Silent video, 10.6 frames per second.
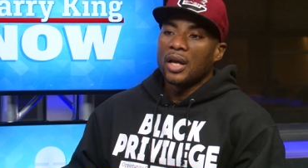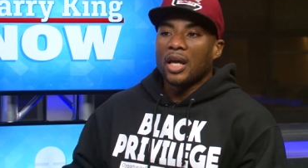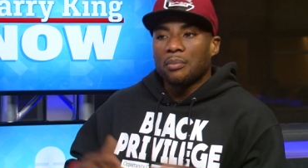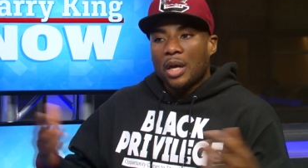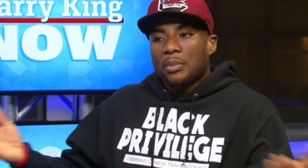
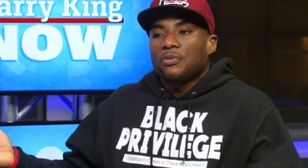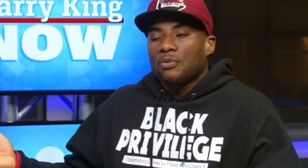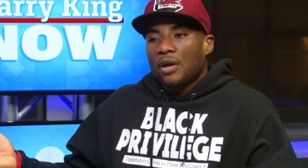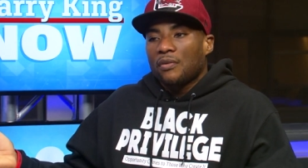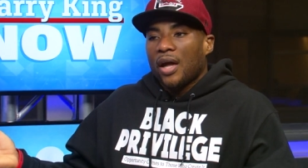And maybe if
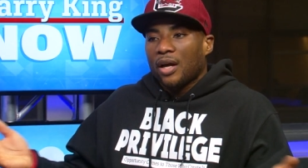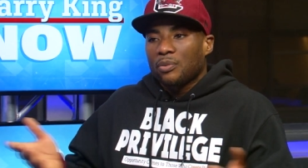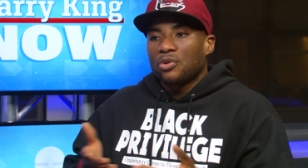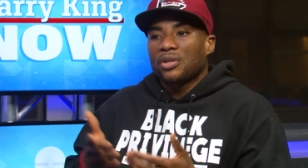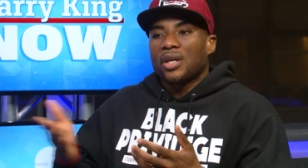you've never had
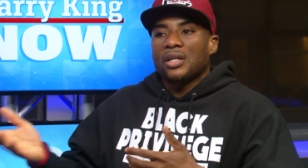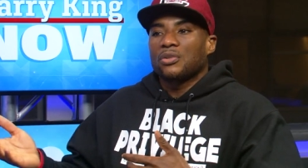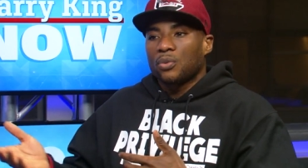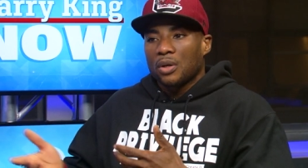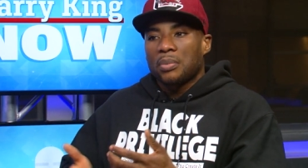
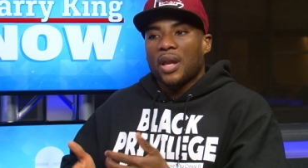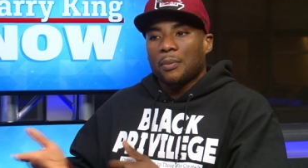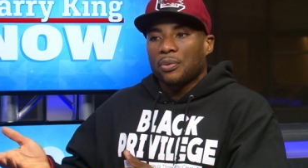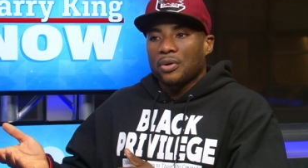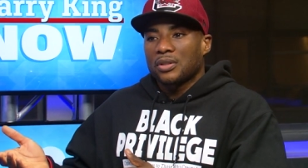communication with a black
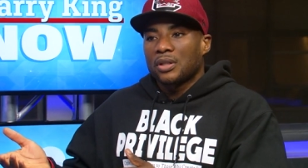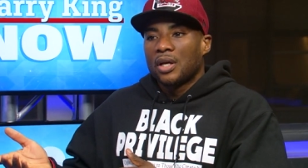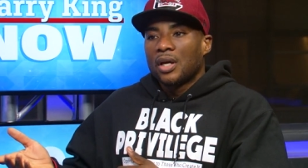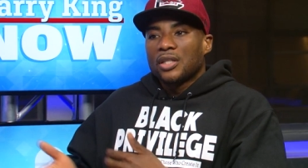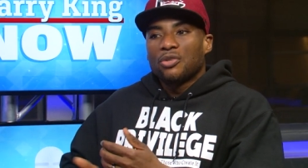person,
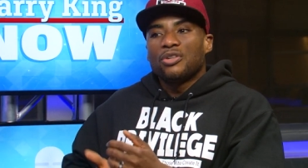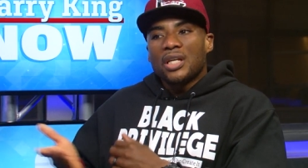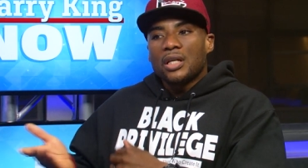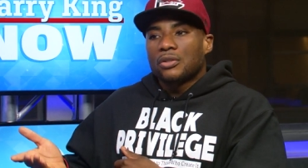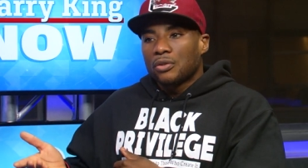you
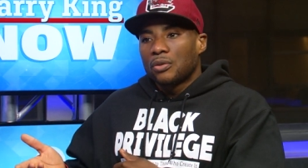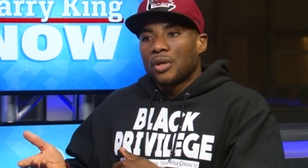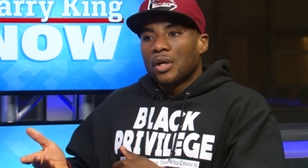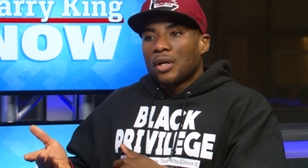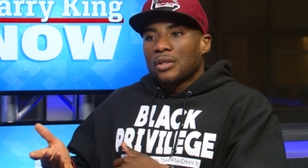need to
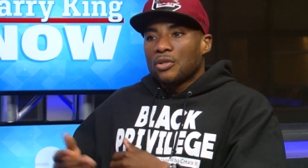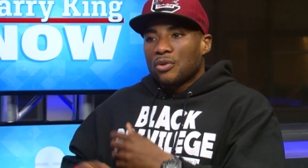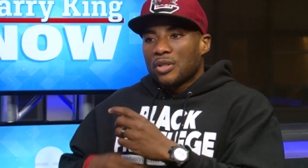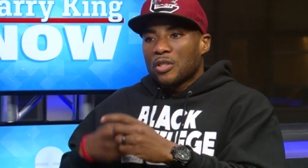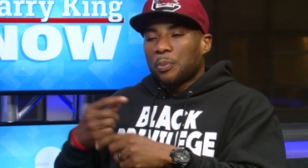so you
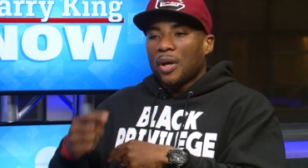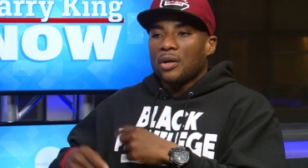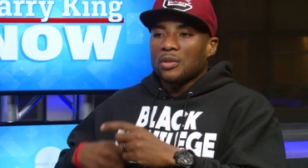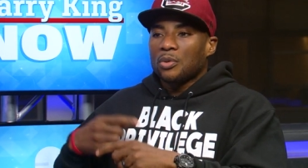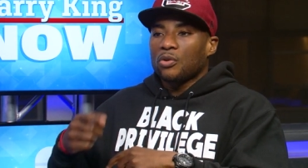can dispel
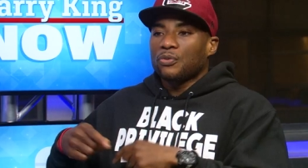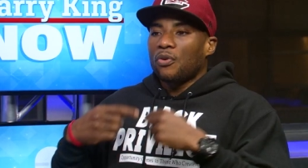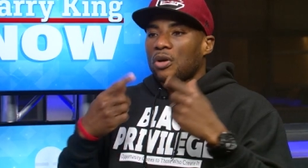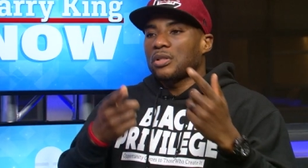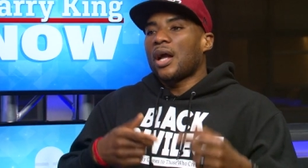some of those
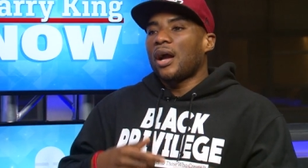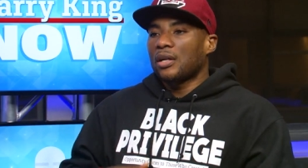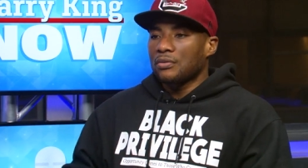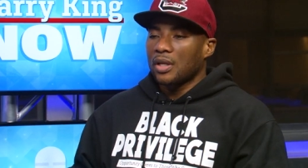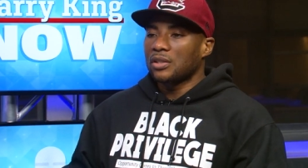false
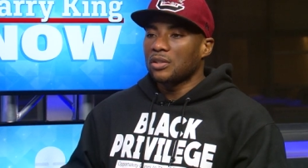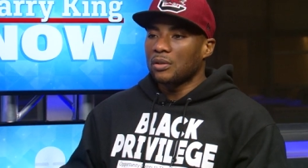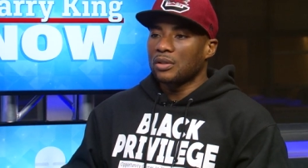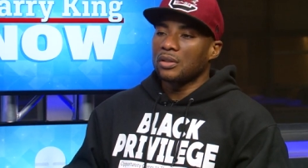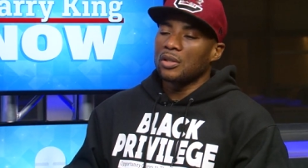narratives that you're
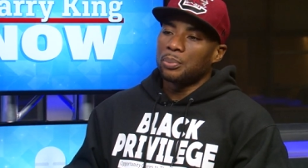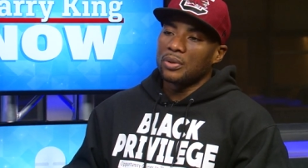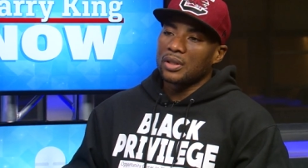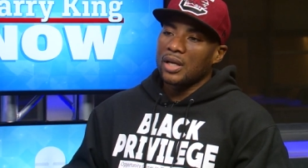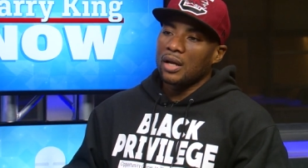you're
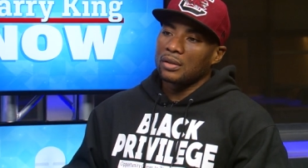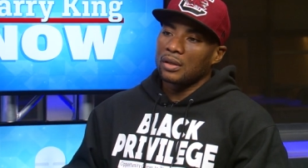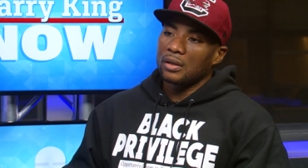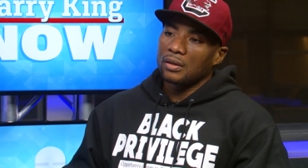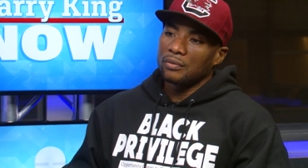putting out
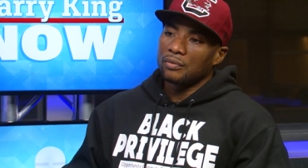there.